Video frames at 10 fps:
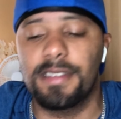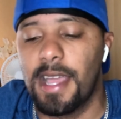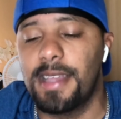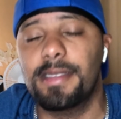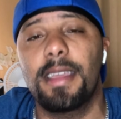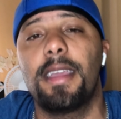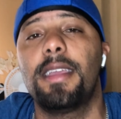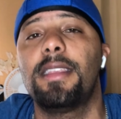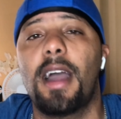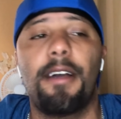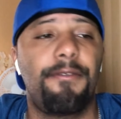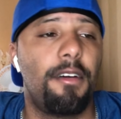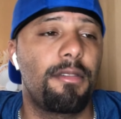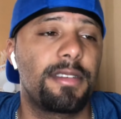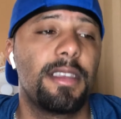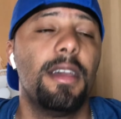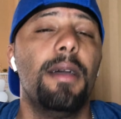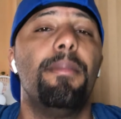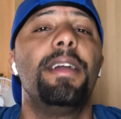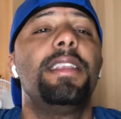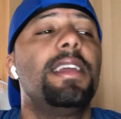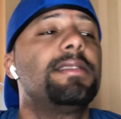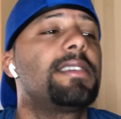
I ain't saying he not focused, but he needs